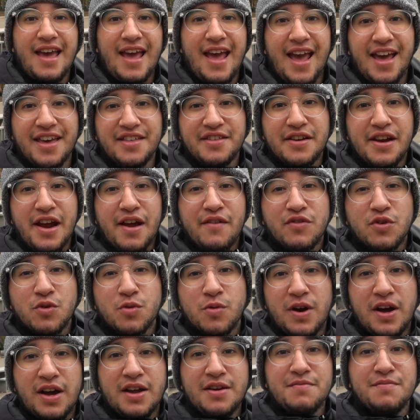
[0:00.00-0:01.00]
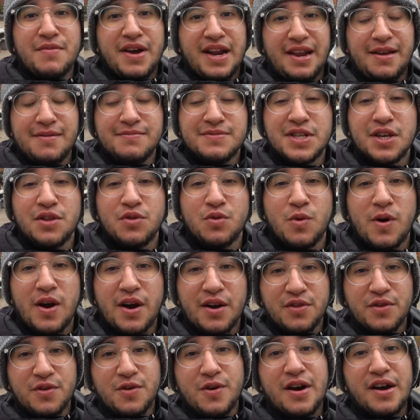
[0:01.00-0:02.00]
Hey there everyone, my name is
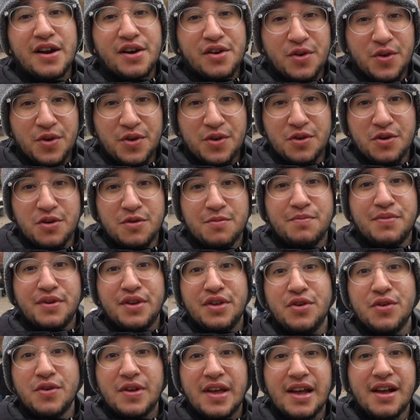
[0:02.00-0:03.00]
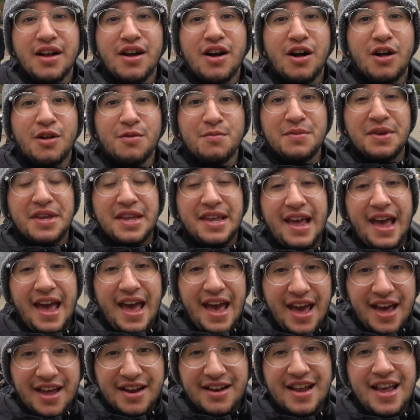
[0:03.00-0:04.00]
Eduardo Arroyo, but you can call me
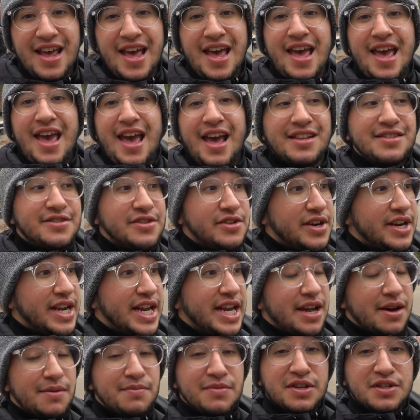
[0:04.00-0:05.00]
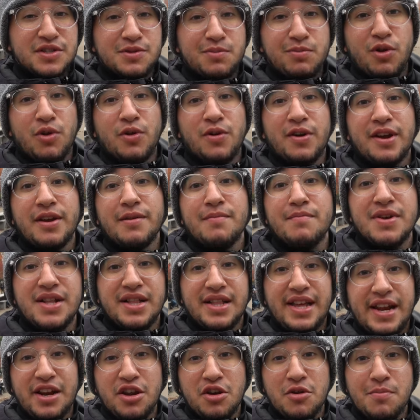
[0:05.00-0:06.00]
Ed, and today I'm exploring
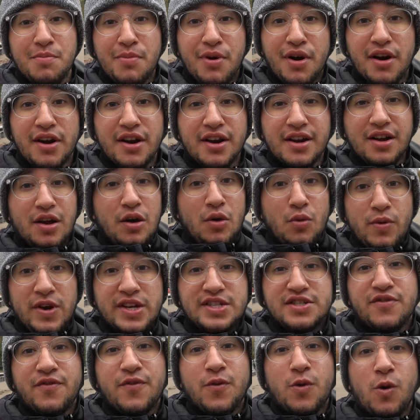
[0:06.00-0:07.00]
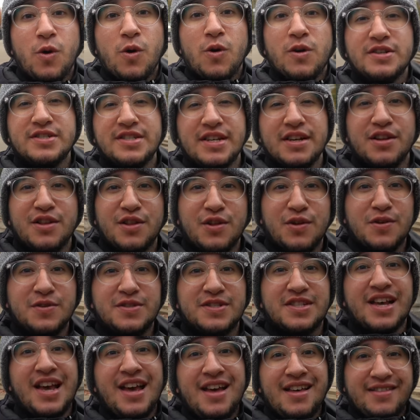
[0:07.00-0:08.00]
Millennium Park, which of course
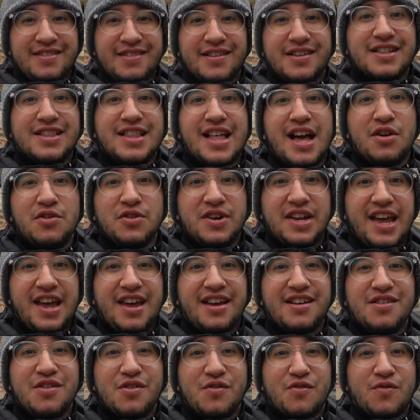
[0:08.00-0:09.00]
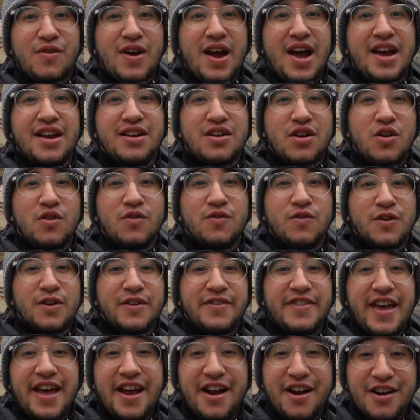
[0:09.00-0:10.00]
includes the Cloud Gate right over
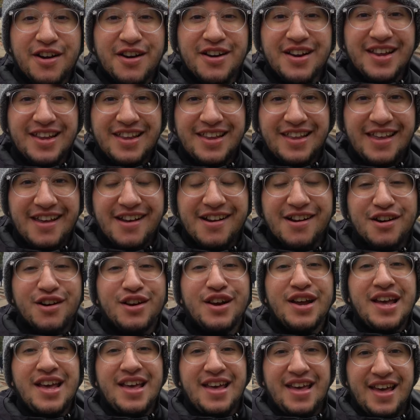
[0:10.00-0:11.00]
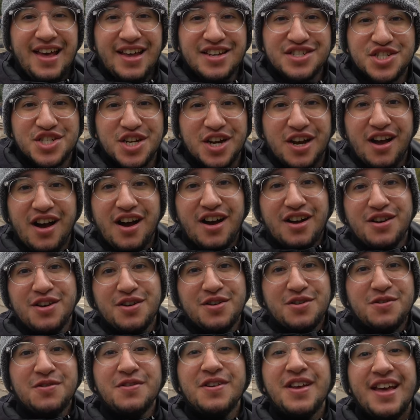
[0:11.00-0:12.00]
there, here in
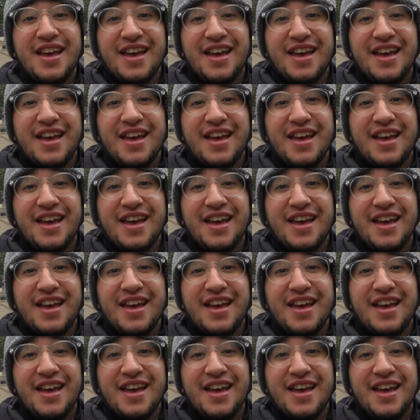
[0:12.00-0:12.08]
Chicago,